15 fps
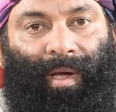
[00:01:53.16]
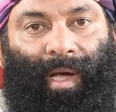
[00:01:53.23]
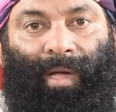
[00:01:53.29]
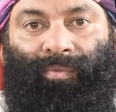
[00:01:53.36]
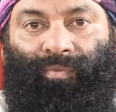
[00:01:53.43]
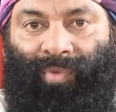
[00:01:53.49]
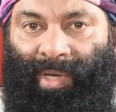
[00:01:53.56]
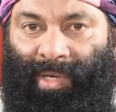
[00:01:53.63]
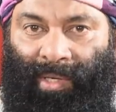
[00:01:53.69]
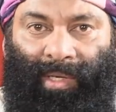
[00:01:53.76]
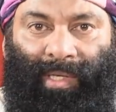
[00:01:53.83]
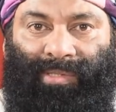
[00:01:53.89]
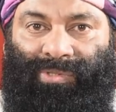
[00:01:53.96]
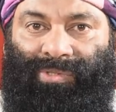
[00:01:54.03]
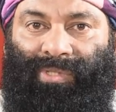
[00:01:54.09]
And very
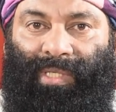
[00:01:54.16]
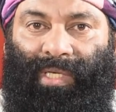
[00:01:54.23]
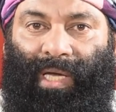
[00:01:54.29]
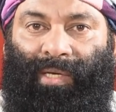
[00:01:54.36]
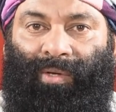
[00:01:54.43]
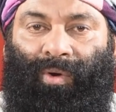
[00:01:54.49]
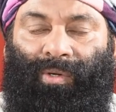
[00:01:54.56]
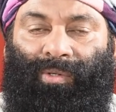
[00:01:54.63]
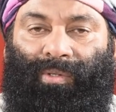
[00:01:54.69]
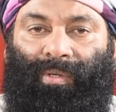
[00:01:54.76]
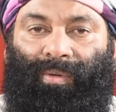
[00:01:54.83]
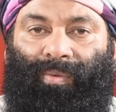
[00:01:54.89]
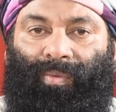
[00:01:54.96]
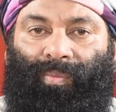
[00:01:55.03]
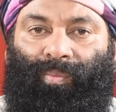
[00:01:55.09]
next day, I got
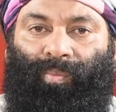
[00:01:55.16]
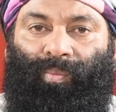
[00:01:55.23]
a